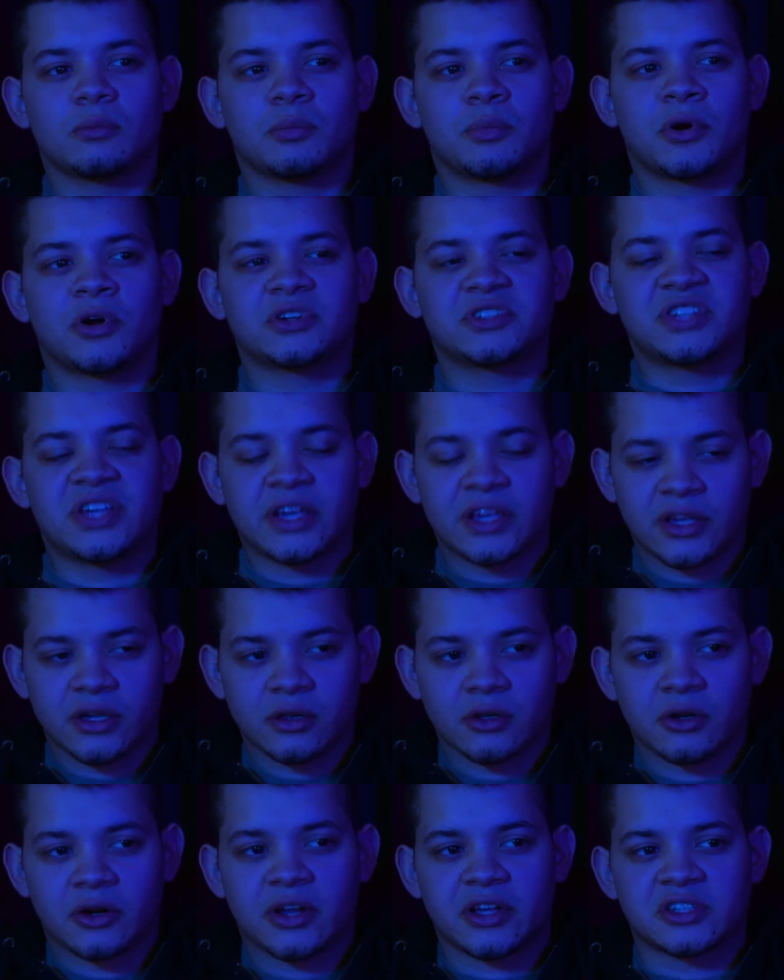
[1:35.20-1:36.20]

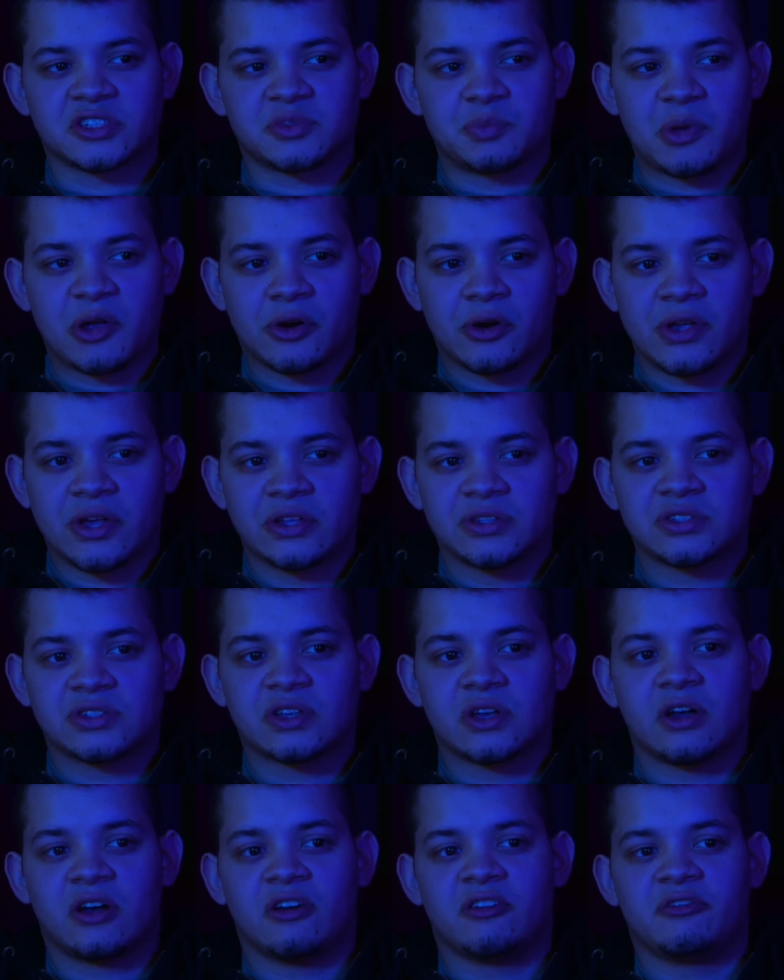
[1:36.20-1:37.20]
particular experience
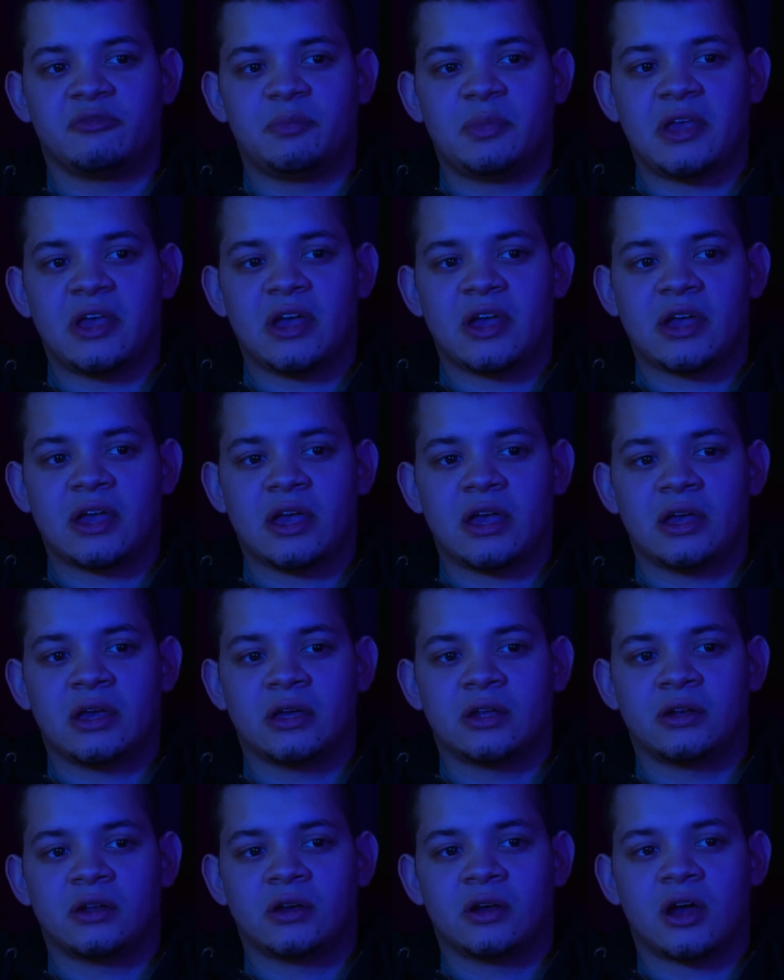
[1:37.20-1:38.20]
of being
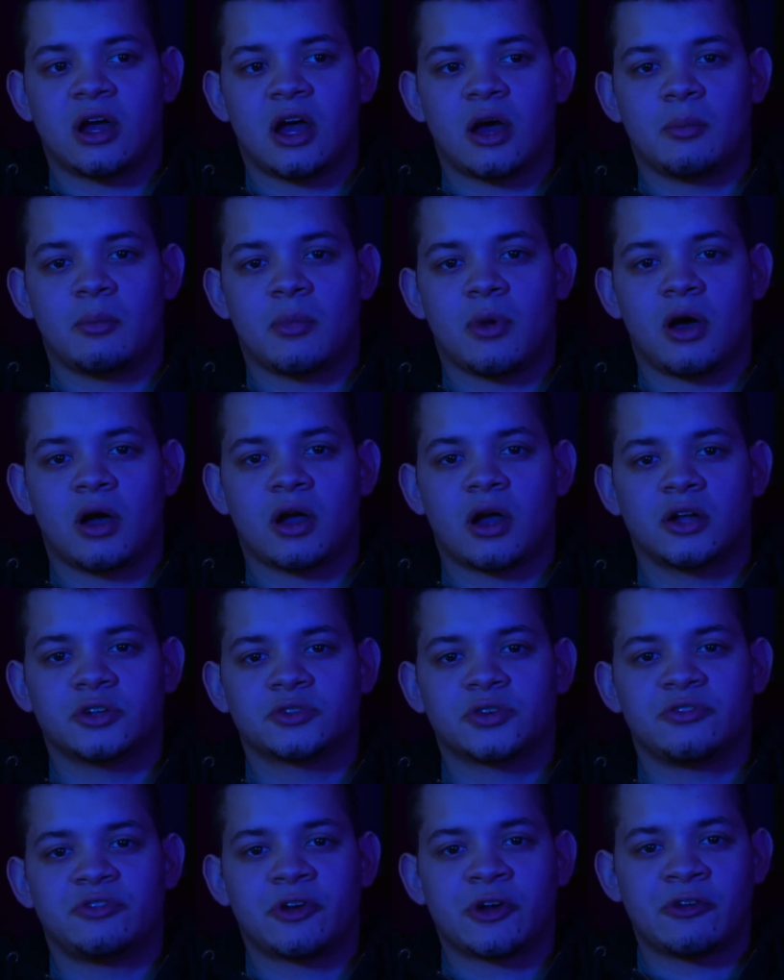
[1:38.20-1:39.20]
in a
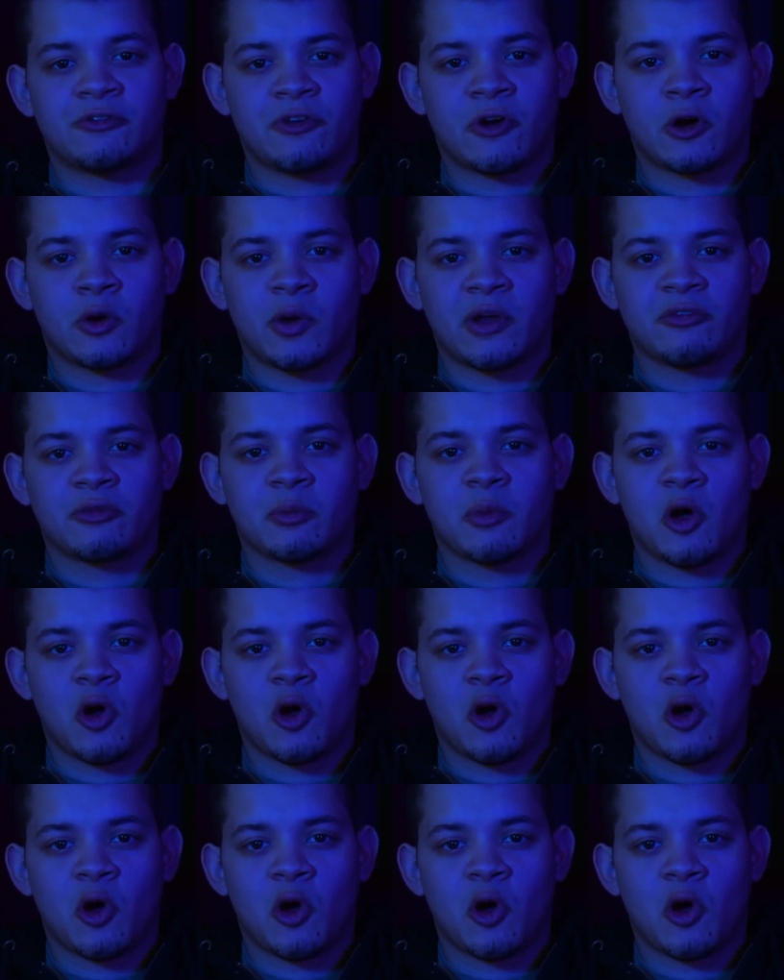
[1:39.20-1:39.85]
country very far away from